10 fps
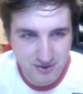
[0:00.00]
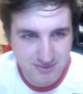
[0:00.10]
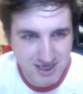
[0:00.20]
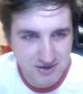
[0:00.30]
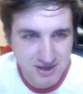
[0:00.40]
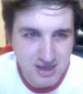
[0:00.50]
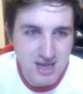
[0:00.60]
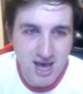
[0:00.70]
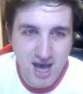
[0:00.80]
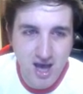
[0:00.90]
Oh my god.
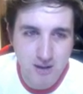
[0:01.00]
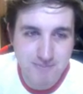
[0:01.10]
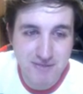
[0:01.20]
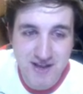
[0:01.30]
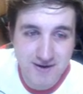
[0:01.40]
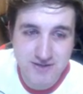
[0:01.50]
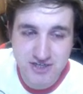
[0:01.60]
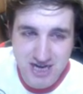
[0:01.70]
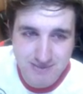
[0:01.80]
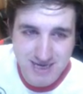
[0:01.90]
Um, be a thank you to
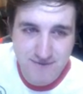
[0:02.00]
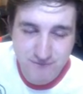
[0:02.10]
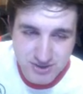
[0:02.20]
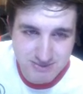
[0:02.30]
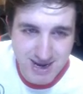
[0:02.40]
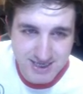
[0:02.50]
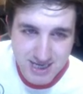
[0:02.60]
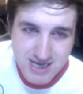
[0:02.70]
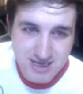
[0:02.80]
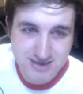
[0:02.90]
James and Footy Mad,
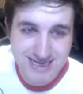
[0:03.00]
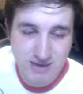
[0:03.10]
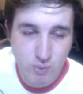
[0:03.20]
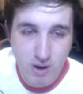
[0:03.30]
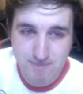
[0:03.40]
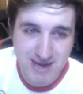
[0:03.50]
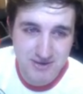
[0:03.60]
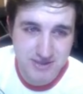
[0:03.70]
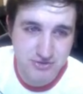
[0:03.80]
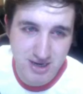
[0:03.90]
donated one pound
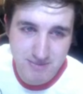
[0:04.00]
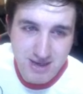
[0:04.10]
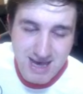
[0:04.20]
on stream.